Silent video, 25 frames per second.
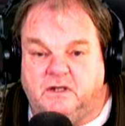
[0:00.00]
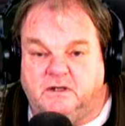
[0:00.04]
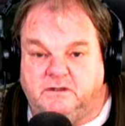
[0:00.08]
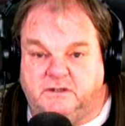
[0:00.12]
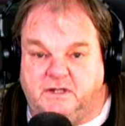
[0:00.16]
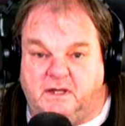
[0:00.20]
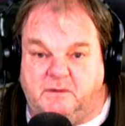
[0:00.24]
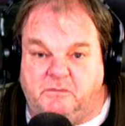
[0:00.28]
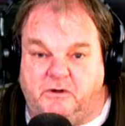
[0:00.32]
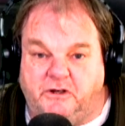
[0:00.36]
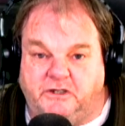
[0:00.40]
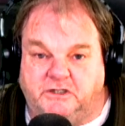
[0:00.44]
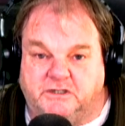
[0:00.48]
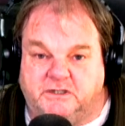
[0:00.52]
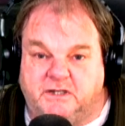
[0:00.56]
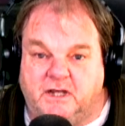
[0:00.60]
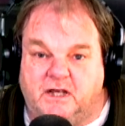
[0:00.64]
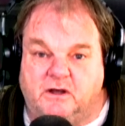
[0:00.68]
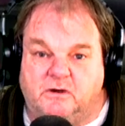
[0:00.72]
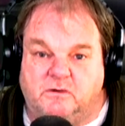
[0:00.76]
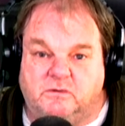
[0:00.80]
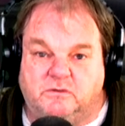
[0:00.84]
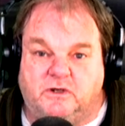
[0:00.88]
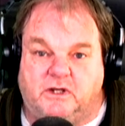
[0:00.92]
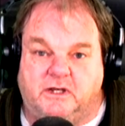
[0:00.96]
That might
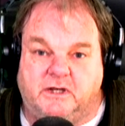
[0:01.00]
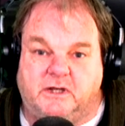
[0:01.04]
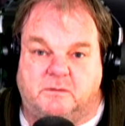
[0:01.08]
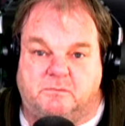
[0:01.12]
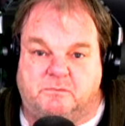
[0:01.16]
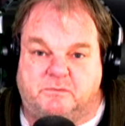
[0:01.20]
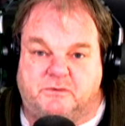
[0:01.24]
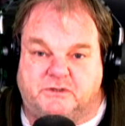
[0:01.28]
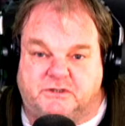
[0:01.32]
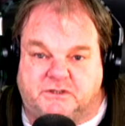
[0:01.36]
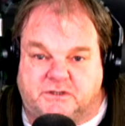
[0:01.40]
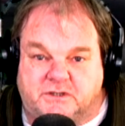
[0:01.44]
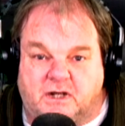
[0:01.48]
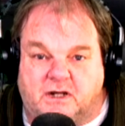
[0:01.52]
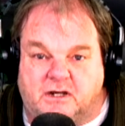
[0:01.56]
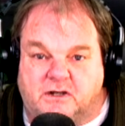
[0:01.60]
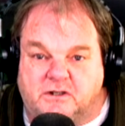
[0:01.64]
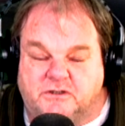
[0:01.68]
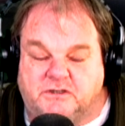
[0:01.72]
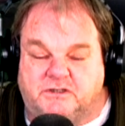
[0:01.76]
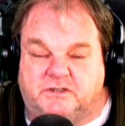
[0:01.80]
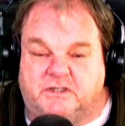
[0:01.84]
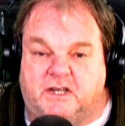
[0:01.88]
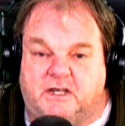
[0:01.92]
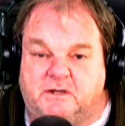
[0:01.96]
sound like a bizarre
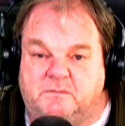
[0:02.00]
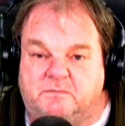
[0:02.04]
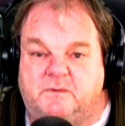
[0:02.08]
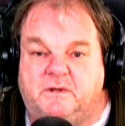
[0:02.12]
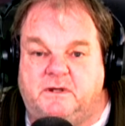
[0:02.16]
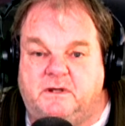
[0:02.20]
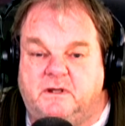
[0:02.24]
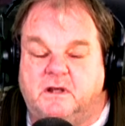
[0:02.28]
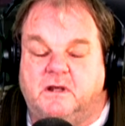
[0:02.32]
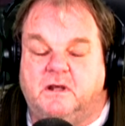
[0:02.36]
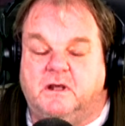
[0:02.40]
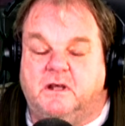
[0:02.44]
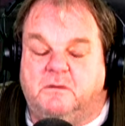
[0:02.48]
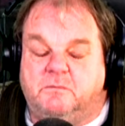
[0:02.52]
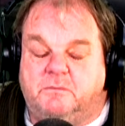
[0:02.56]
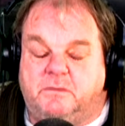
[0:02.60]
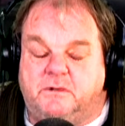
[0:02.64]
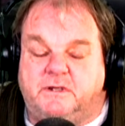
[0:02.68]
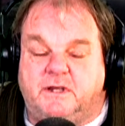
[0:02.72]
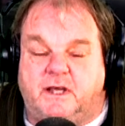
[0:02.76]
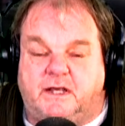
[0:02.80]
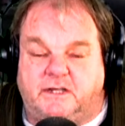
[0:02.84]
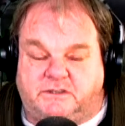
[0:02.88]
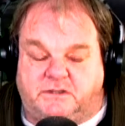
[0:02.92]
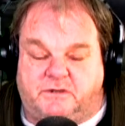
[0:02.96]
statement, but
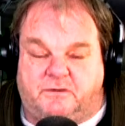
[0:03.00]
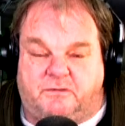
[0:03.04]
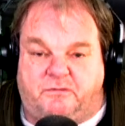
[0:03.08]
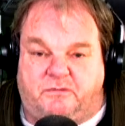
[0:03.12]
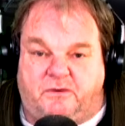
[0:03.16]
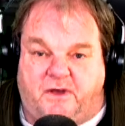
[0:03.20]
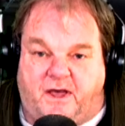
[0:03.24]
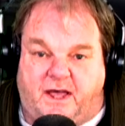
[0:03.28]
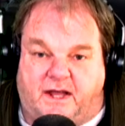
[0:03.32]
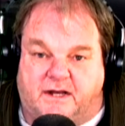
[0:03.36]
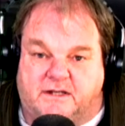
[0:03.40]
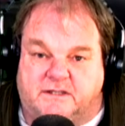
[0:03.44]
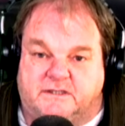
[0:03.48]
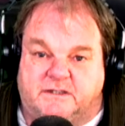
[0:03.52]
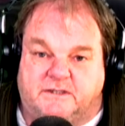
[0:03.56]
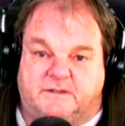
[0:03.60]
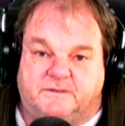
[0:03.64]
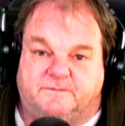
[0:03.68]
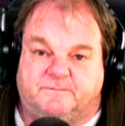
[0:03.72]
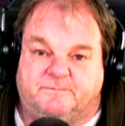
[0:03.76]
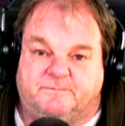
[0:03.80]
that's a fact.